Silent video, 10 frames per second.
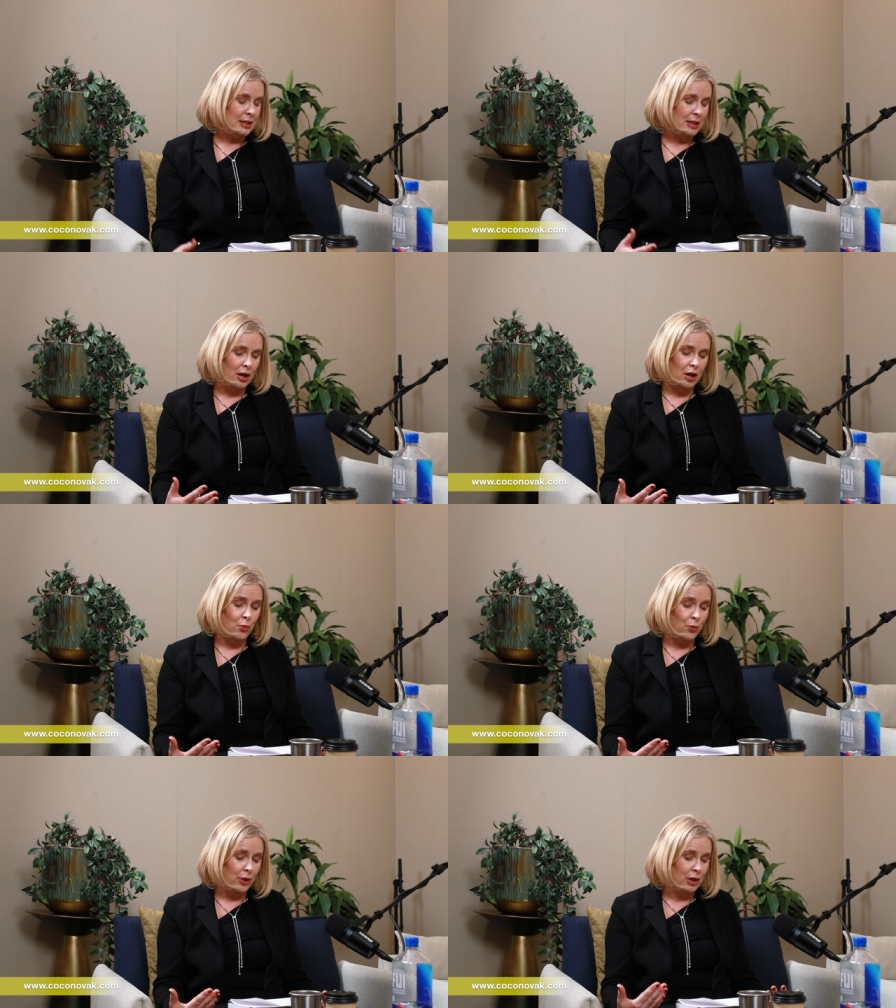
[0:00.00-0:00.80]
so
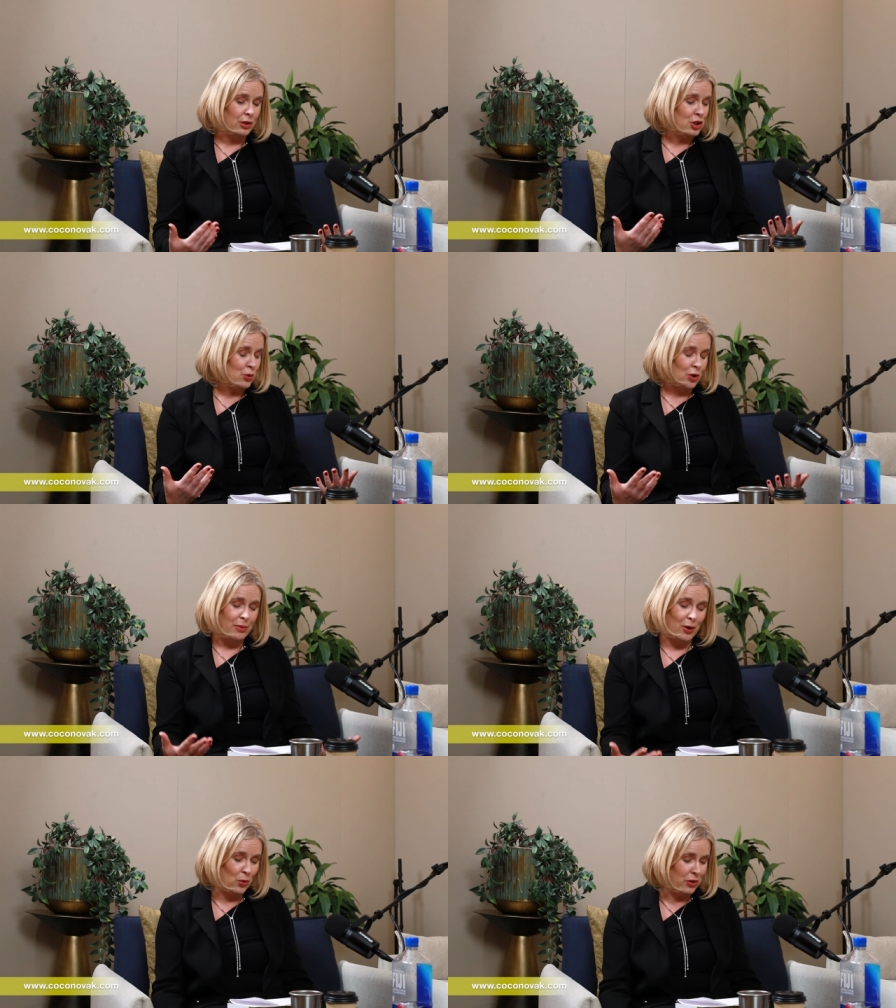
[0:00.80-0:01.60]
we're going to talk
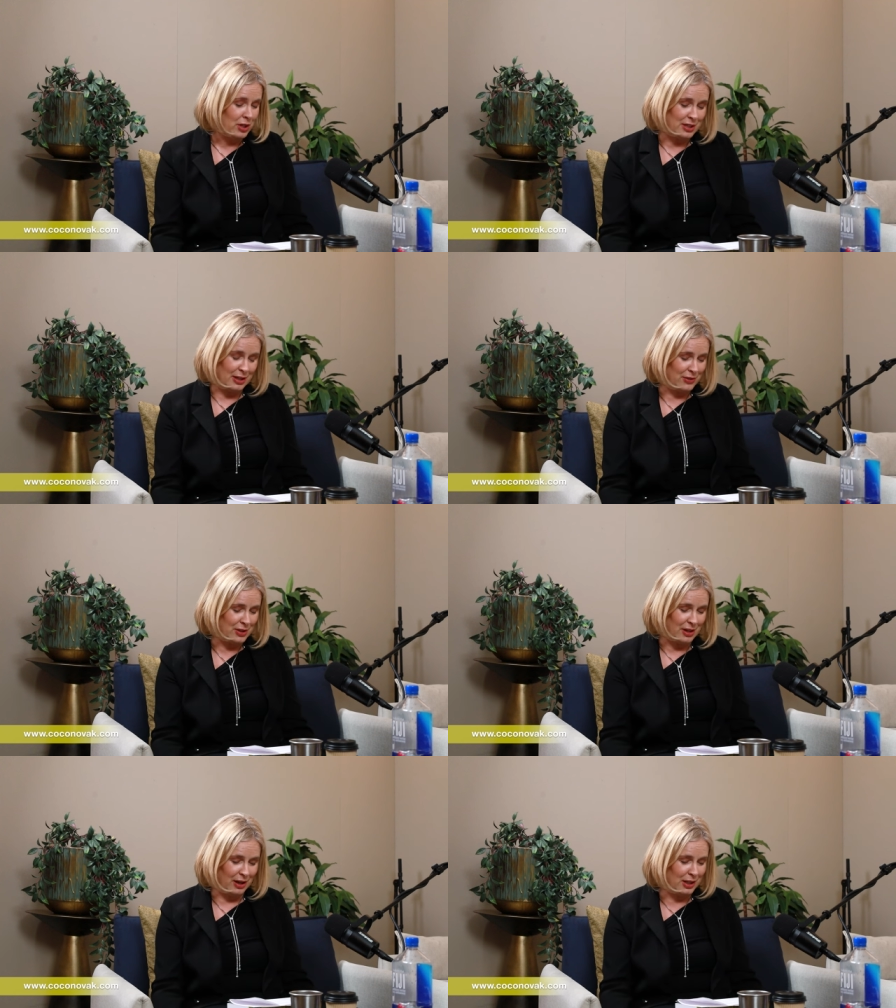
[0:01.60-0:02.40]
about all of this stuff
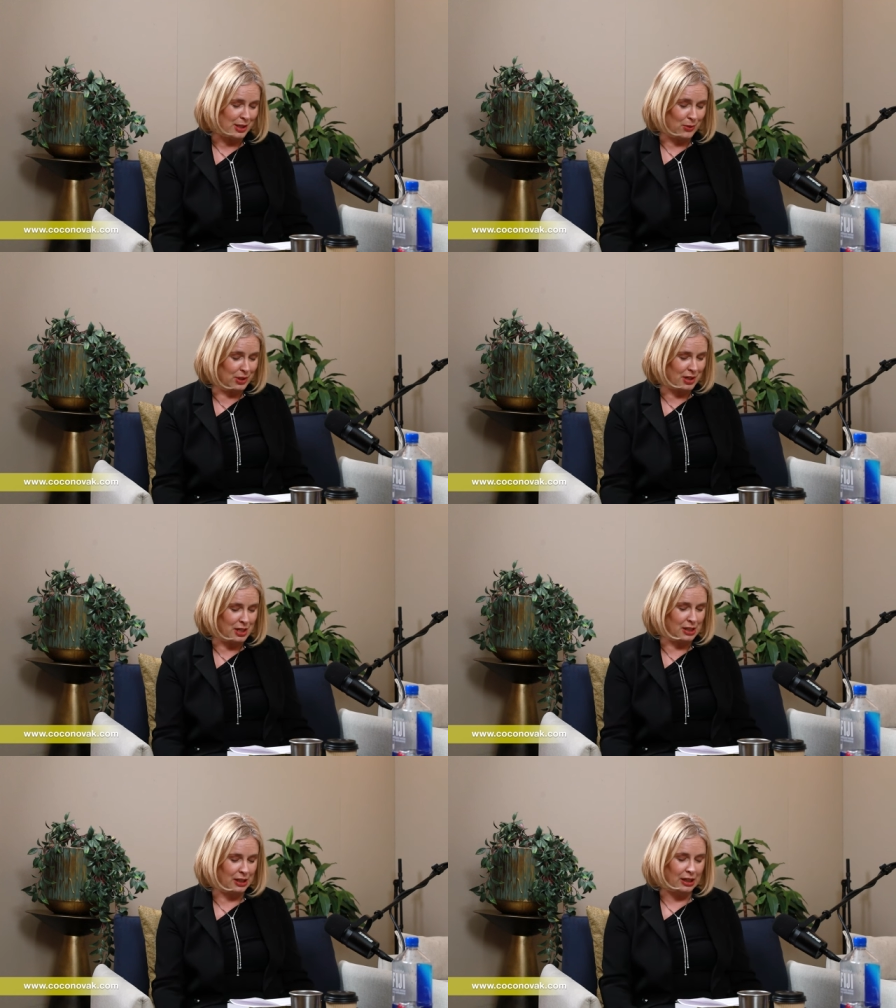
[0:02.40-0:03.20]
today. It's so
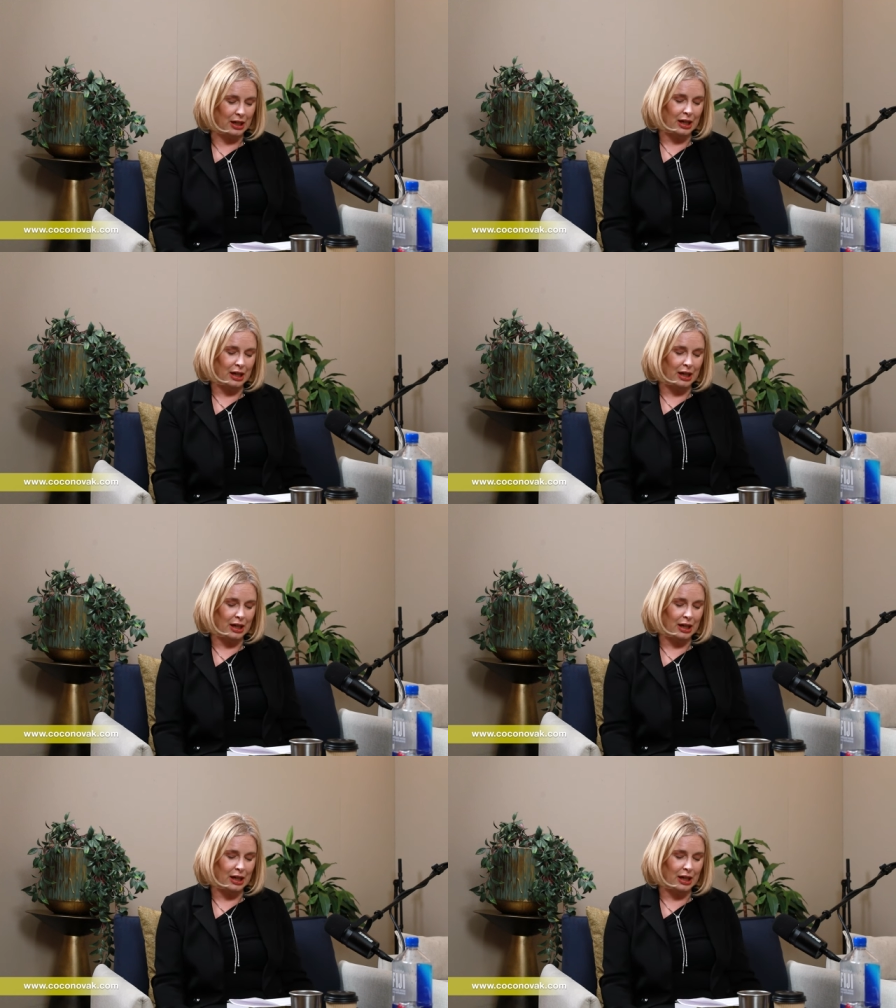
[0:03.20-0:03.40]
exciting.